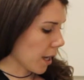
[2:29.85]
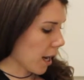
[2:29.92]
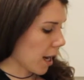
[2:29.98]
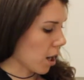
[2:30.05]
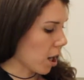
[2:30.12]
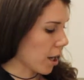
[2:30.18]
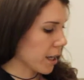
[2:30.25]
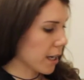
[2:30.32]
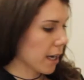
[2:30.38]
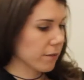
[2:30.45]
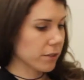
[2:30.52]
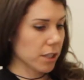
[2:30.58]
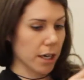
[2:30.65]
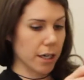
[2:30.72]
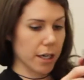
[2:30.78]
already
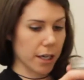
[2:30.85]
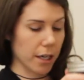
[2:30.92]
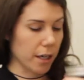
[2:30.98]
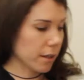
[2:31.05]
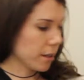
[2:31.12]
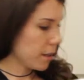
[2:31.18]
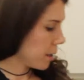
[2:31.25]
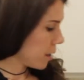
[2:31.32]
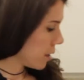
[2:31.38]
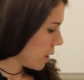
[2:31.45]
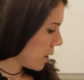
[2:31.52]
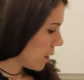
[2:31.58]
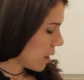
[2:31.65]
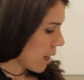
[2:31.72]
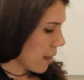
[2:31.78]
have done here,
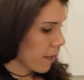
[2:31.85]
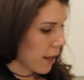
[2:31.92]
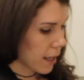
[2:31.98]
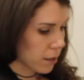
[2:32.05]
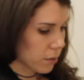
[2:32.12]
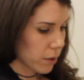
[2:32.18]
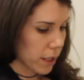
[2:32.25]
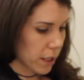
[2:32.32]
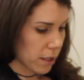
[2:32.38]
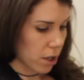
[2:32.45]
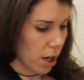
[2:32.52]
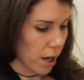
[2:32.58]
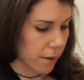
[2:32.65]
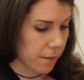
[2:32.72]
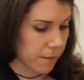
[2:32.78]
and that's what these
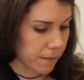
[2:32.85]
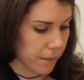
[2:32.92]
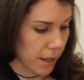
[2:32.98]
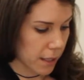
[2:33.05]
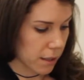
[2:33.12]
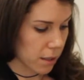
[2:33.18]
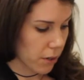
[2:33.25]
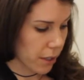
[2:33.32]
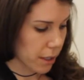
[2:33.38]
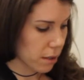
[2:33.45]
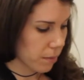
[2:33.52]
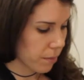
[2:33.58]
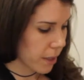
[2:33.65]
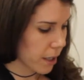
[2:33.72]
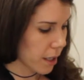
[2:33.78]
are, is going
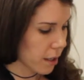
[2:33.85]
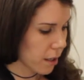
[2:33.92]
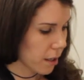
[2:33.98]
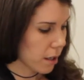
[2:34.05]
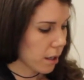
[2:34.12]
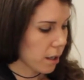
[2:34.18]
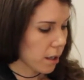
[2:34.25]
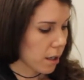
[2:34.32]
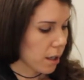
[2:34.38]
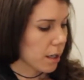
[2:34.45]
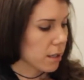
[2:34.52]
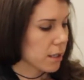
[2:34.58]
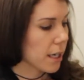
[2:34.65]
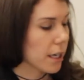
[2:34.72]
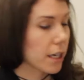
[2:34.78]
to be
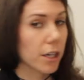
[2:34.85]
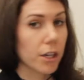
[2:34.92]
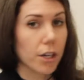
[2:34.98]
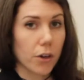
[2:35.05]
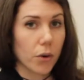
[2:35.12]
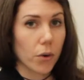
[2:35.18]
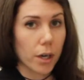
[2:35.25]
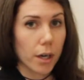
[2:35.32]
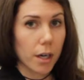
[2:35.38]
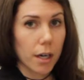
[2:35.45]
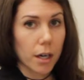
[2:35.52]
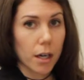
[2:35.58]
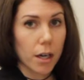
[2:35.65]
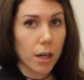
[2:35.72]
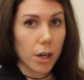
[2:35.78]
taking your
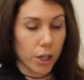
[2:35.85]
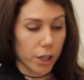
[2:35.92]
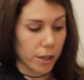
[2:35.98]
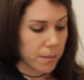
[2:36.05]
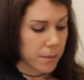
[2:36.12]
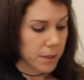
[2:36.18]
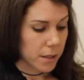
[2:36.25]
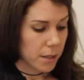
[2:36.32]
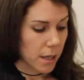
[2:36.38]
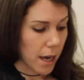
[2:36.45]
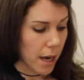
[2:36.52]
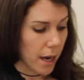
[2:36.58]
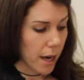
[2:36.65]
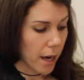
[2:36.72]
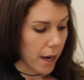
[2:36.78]
herbs
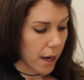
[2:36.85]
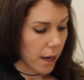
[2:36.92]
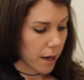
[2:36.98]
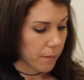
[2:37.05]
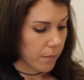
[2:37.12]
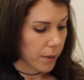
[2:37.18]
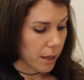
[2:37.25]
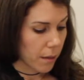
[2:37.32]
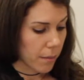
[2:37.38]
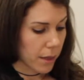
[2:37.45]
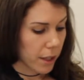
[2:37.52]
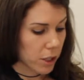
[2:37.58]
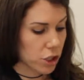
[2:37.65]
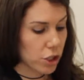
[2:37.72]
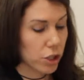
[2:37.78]
and putting them in
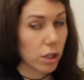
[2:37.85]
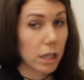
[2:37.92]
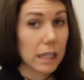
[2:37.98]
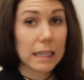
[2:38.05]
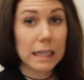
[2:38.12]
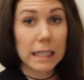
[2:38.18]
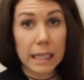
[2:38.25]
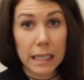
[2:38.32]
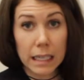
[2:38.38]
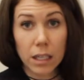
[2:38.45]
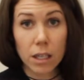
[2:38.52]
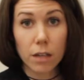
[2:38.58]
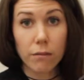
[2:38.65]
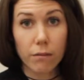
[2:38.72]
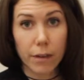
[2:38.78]
the
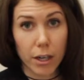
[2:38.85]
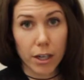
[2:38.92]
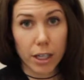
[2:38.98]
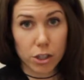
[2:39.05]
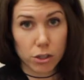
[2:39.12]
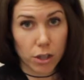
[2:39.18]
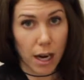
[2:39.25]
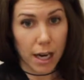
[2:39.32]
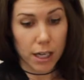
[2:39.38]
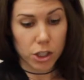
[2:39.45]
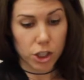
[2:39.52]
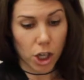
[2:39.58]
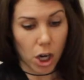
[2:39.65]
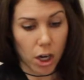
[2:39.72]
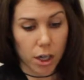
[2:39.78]
clean, very dry
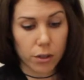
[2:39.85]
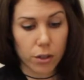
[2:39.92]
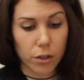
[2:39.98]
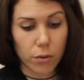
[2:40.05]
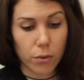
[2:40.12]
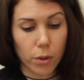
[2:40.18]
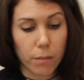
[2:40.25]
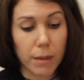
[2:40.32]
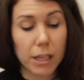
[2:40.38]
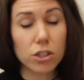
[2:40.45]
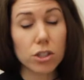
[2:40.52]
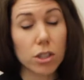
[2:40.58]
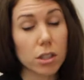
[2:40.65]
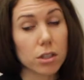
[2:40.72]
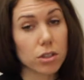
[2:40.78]
jar. You want to make
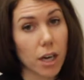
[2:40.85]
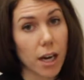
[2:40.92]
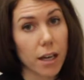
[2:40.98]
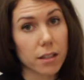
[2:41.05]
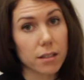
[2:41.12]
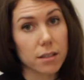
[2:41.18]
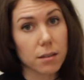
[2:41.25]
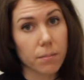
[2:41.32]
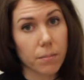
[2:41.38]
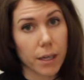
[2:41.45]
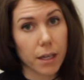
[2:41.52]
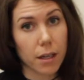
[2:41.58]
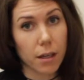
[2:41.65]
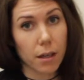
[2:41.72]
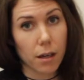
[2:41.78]
sure it's dry. This is a
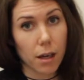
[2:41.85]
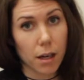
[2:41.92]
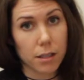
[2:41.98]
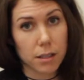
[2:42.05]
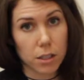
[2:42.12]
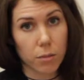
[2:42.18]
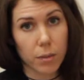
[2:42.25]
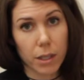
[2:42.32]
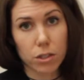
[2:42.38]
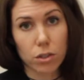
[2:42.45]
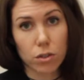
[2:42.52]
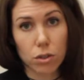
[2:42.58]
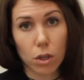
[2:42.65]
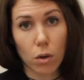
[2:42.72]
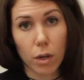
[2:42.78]
big deal because
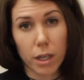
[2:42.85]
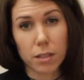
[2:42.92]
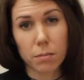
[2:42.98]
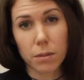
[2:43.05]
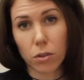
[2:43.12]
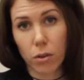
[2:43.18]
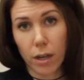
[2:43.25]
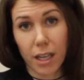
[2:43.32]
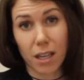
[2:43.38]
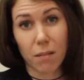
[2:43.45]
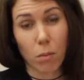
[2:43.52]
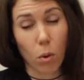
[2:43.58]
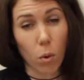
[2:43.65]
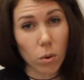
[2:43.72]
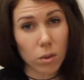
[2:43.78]
you don't want it to be growing any
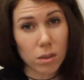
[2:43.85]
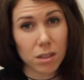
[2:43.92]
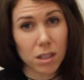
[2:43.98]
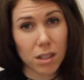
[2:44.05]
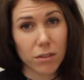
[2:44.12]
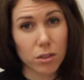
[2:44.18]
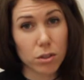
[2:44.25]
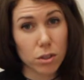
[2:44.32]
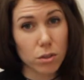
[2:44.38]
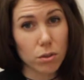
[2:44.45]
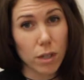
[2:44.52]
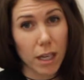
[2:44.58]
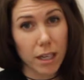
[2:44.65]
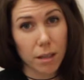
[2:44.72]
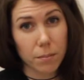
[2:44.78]
mold. If you
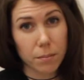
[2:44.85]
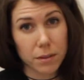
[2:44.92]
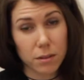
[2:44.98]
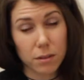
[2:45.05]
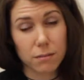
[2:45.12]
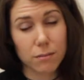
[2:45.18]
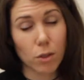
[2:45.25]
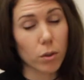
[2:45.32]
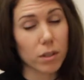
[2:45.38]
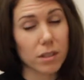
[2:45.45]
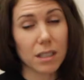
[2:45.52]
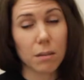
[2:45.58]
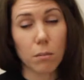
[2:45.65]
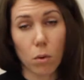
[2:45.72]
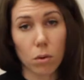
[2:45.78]
do end up
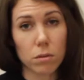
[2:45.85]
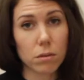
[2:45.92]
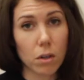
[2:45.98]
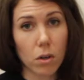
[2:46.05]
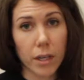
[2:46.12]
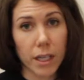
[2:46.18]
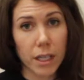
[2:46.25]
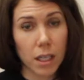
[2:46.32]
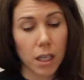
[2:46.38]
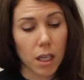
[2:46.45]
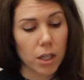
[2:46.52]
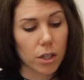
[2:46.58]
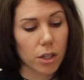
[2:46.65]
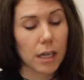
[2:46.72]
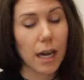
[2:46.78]
noticing mold growing,
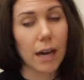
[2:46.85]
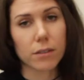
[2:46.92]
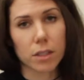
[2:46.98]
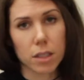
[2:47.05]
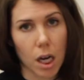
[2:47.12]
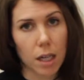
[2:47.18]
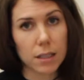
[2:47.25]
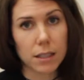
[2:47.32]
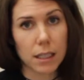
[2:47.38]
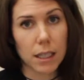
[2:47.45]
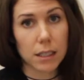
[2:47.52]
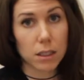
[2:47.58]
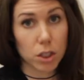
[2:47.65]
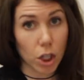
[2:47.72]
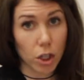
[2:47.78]
you're going to have to toss it
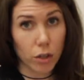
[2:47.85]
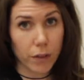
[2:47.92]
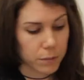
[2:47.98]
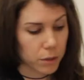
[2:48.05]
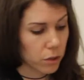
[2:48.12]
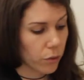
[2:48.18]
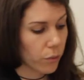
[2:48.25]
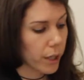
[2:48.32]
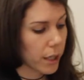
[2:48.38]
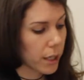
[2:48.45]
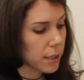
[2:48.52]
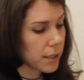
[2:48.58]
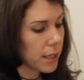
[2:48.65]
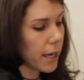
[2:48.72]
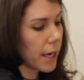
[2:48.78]
and start over. So we're
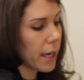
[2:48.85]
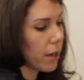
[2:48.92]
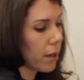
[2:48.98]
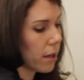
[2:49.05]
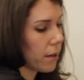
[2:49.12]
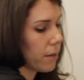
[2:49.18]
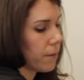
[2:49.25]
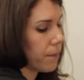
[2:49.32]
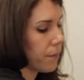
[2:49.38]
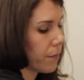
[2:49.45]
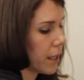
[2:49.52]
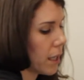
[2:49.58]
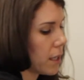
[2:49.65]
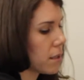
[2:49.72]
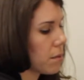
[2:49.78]
going to take
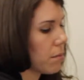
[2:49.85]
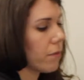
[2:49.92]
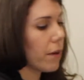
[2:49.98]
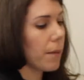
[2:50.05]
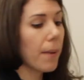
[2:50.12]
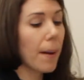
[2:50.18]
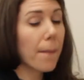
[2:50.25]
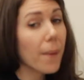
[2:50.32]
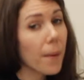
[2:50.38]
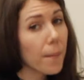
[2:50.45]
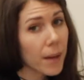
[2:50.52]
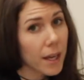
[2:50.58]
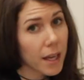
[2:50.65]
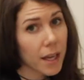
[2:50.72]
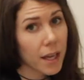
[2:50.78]
some of our
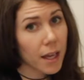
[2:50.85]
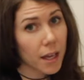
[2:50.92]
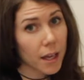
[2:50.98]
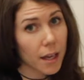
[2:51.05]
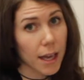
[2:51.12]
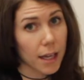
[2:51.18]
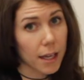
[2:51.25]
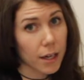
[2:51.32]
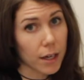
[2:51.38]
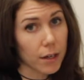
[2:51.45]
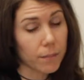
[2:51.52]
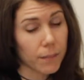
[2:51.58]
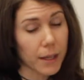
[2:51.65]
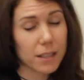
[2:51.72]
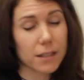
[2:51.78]
peppermint, and
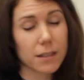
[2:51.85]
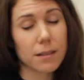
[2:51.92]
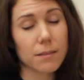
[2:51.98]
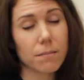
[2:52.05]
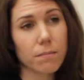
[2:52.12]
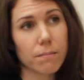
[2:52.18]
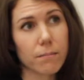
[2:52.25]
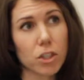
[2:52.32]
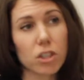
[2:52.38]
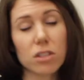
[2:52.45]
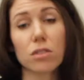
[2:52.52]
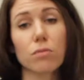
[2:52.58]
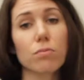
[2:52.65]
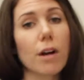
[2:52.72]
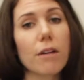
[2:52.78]
it's
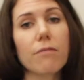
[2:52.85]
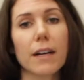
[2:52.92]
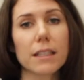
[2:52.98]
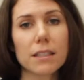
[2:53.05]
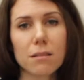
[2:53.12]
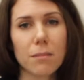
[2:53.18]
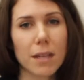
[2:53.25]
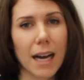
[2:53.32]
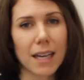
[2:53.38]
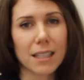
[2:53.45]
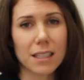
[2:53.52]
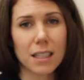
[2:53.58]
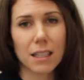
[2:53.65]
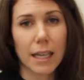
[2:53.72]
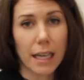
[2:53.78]
just a rough estimate. I
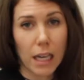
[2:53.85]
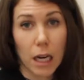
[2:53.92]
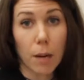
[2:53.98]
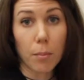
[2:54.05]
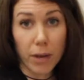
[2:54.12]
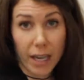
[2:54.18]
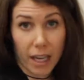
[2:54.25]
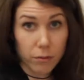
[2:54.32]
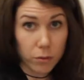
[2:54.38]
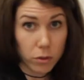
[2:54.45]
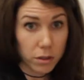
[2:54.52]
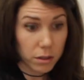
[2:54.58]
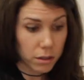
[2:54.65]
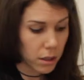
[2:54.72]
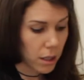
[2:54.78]
did a couple
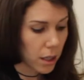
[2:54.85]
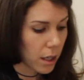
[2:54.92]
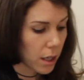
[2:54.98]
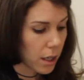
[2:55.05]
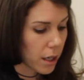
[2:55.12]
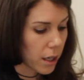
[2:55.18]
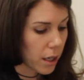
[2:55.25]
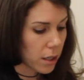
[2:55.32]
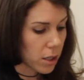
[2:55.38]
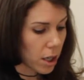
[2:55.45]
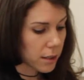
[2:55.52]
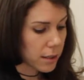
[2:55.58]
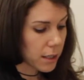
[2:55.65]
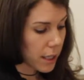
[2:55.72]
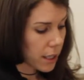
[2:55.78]
handfuls. You're going to
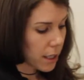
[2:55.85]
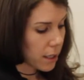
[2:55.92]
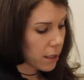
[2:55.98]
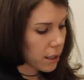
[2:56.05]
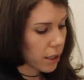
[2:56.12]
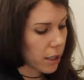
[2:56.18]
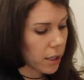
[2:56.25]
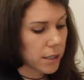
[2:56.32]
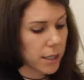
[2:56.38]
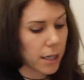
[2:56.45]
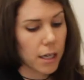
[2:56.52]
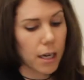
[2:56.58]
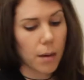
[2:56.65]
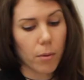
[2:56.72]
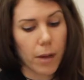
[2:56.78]
toss it in. You're going to
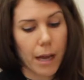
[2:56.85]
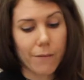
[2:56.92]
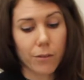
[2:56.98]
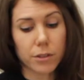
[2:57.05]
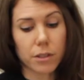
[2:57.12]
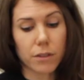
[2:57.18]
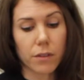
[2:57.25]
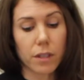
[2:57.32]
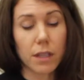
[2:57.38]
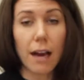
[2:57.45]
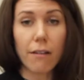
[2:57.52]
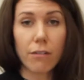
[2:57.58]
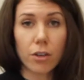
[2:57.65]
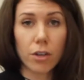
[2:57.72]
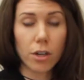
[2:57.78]
take a couple handfuls of the
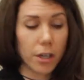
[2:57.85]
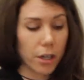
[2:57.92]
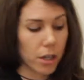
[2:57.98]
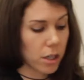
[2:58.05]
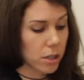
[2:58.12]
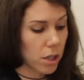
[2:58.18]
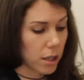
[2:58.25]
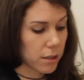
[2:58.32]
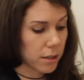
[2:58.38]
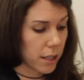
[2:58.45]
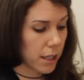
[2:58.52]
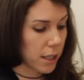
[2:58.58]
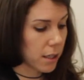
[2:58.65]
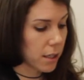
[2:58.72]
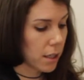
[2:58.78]
lavender. You're going to toss it
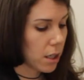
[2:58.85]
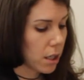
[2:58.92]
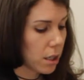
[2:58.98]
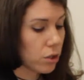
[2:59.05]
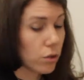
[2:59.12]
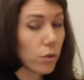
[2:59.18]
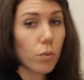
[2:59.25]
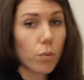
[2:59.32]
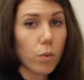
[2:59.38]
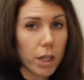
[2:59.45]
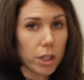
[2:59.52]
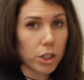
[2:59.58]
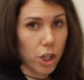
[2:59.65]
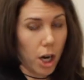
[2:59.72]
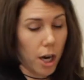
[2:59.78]
in to
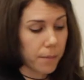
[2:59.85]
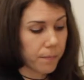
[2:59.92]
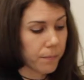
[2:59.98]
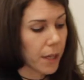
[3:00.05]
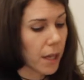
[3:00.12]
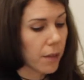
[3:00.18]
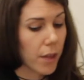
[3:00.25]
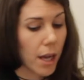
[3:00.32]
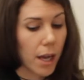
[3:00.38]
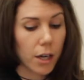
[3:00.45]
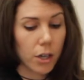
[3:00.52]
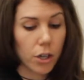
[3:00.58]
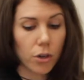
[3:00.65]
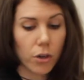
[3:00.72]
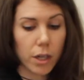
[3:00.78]
1 jar.
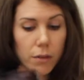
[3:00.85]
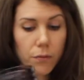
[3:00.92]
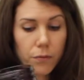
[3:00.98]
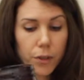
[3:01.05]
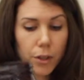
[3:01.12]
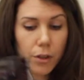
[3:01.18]
Then you're going to fill